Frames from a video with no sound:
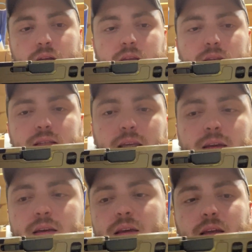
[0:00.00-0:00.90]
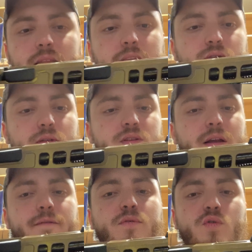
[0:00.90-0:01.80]
see, that's why I was
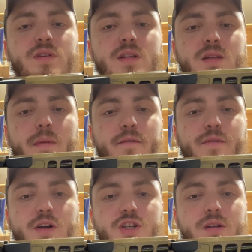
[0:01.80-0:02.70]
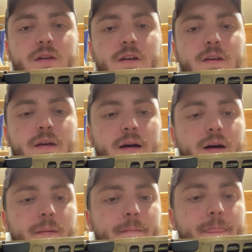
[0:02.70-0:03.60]
kind of forcing it to malfunction.
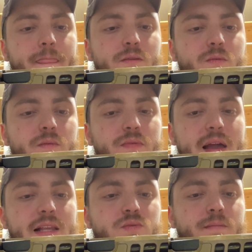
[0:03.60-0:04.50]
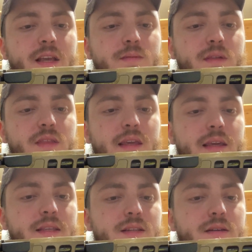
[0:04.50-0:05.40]
that's what makes me think
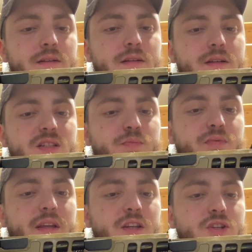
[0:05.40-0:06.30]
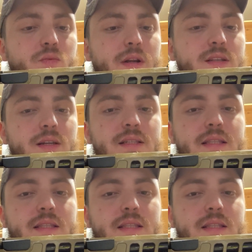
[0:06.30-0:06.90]
it's a spring issue. When it does